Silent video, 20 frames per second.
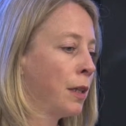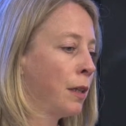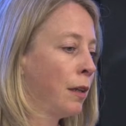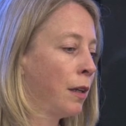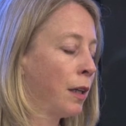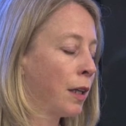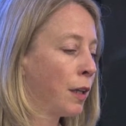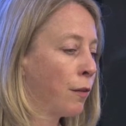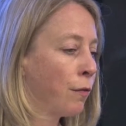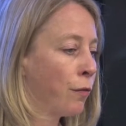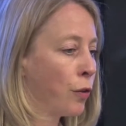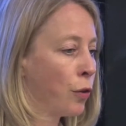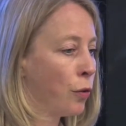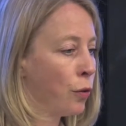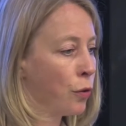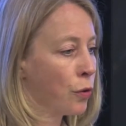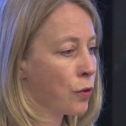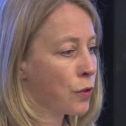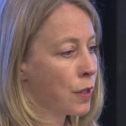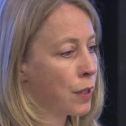like, if
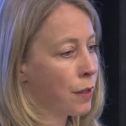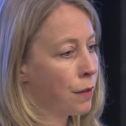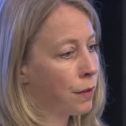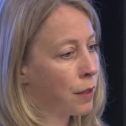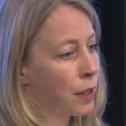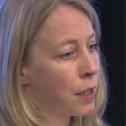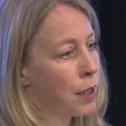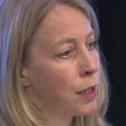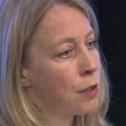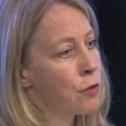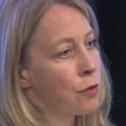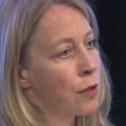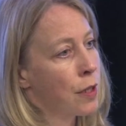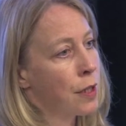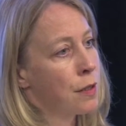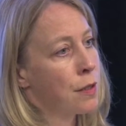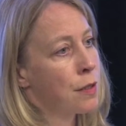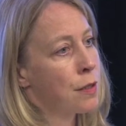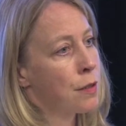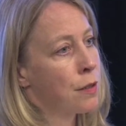you see the key
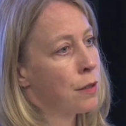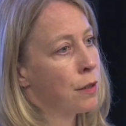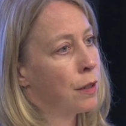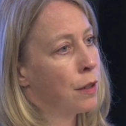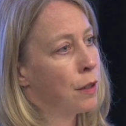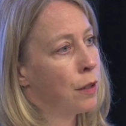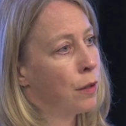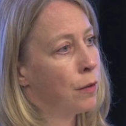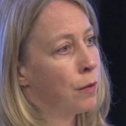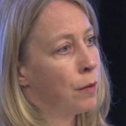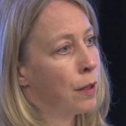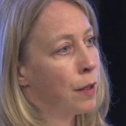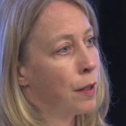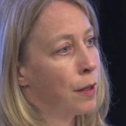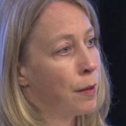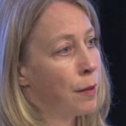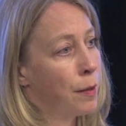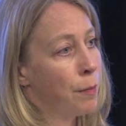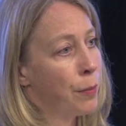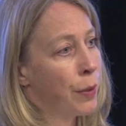trends
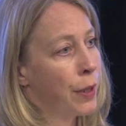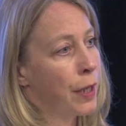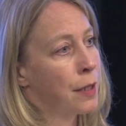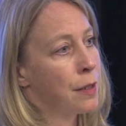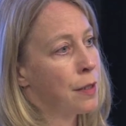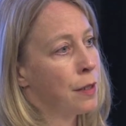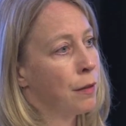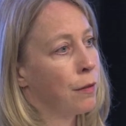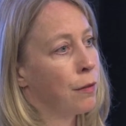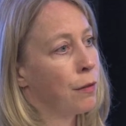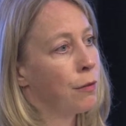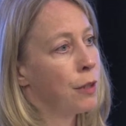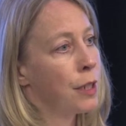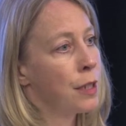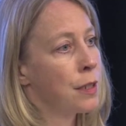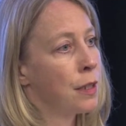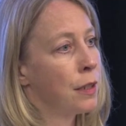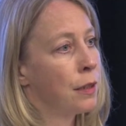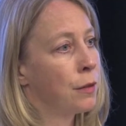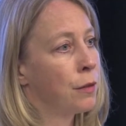impacting the
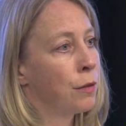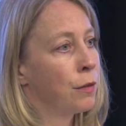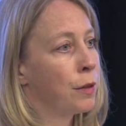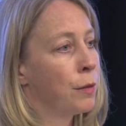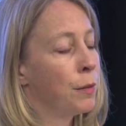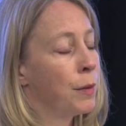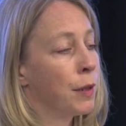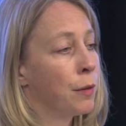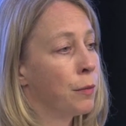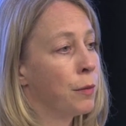retail economy,